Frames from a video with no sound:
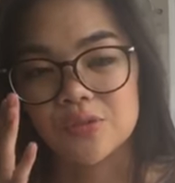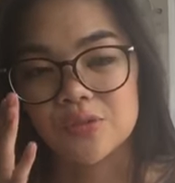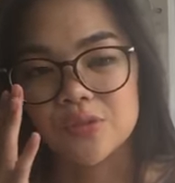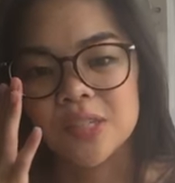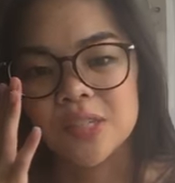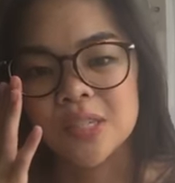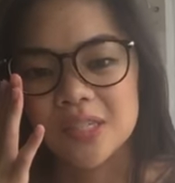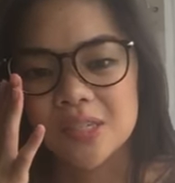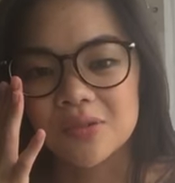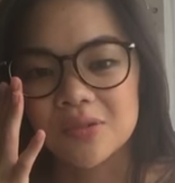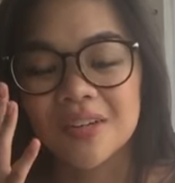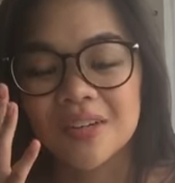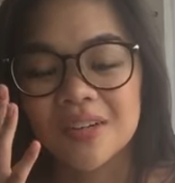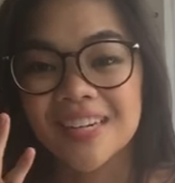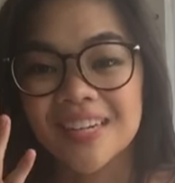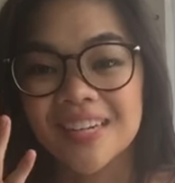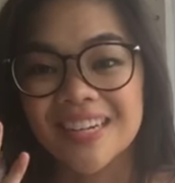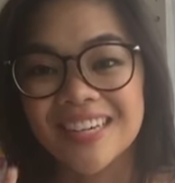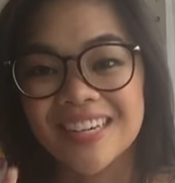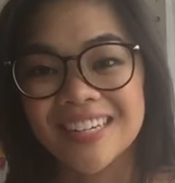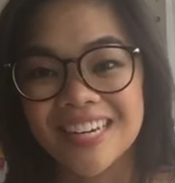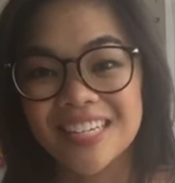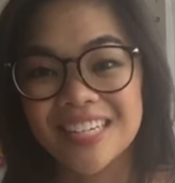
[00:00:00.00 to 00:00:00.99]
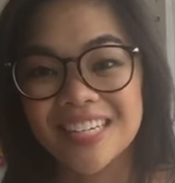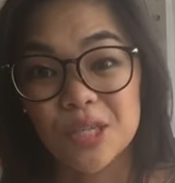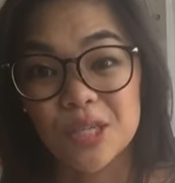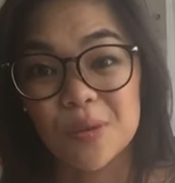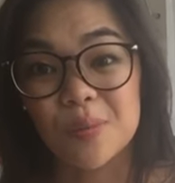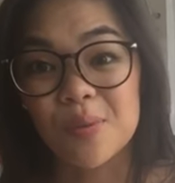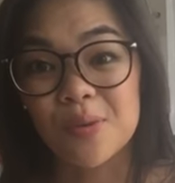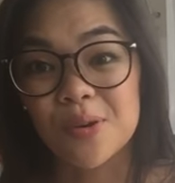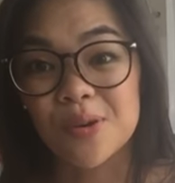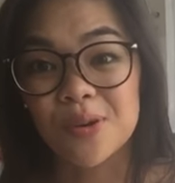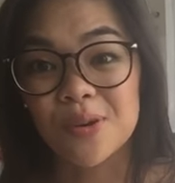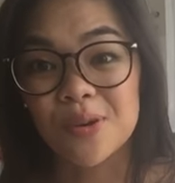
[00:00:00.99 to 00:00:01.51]
You still need to
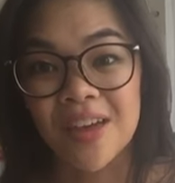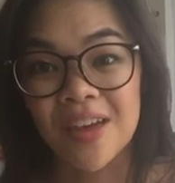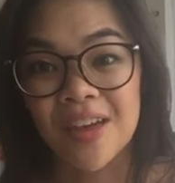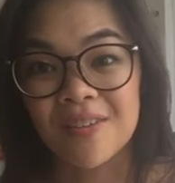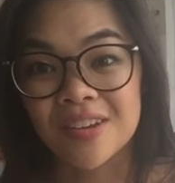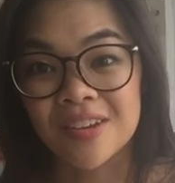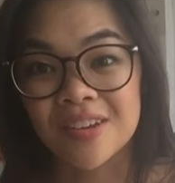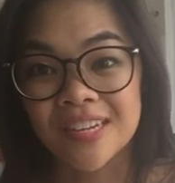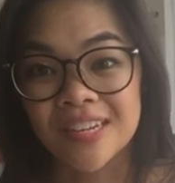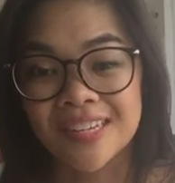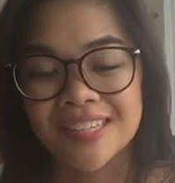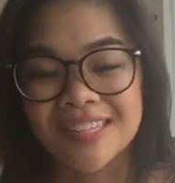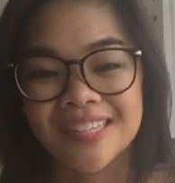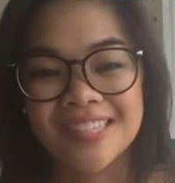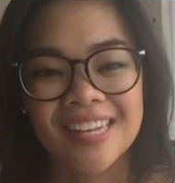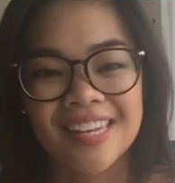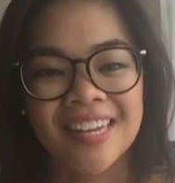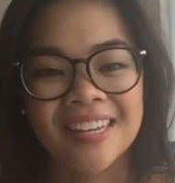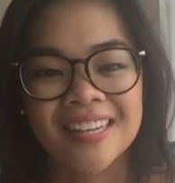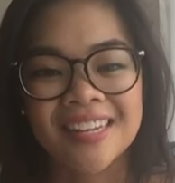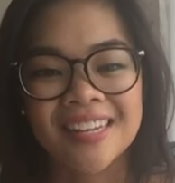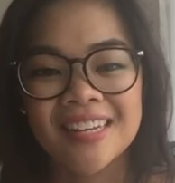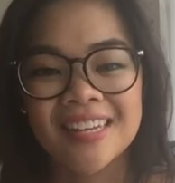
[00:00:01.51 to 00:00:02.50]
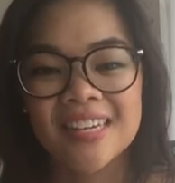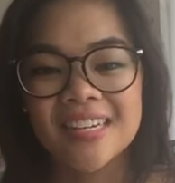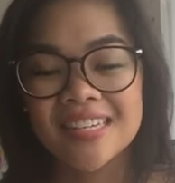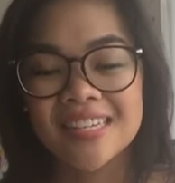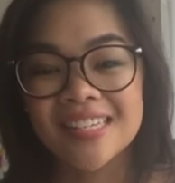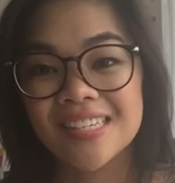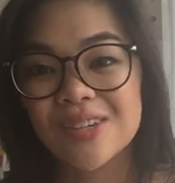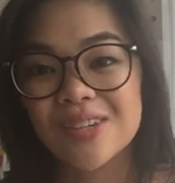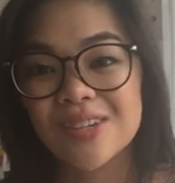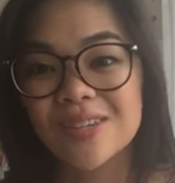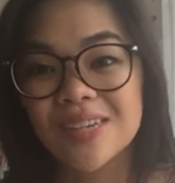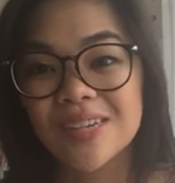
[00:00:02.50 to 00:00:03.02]
support your evidence and
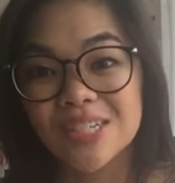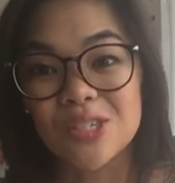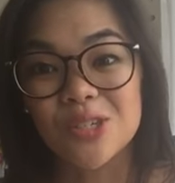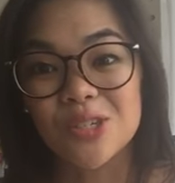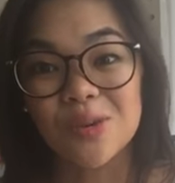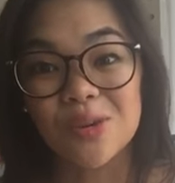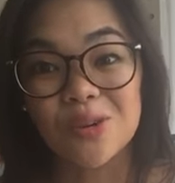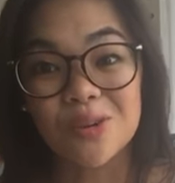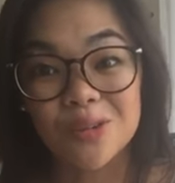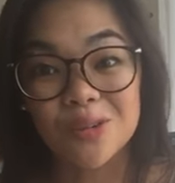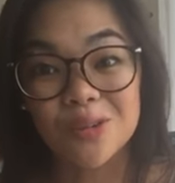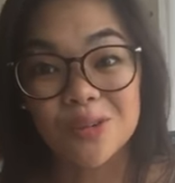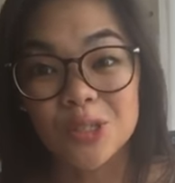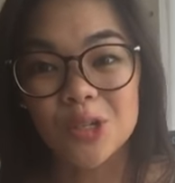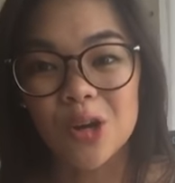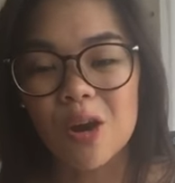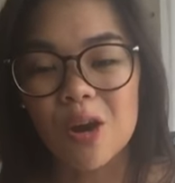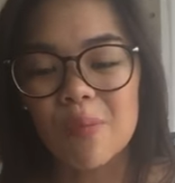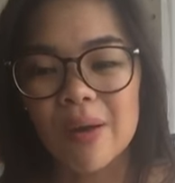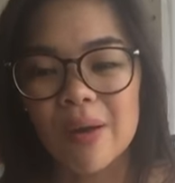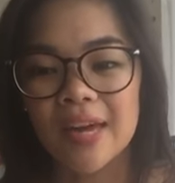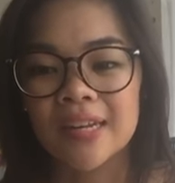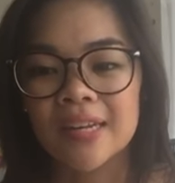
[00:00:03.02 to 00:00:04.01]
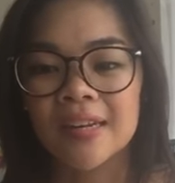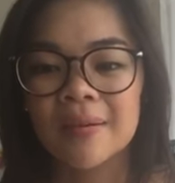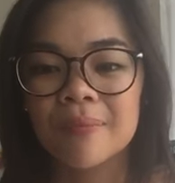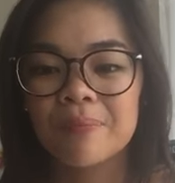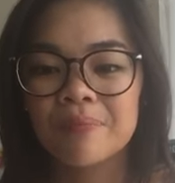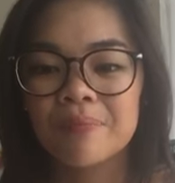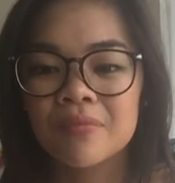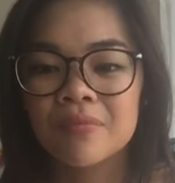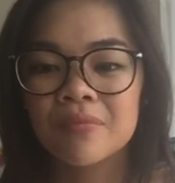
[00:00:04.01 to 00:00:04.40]
still need to do a good job at it.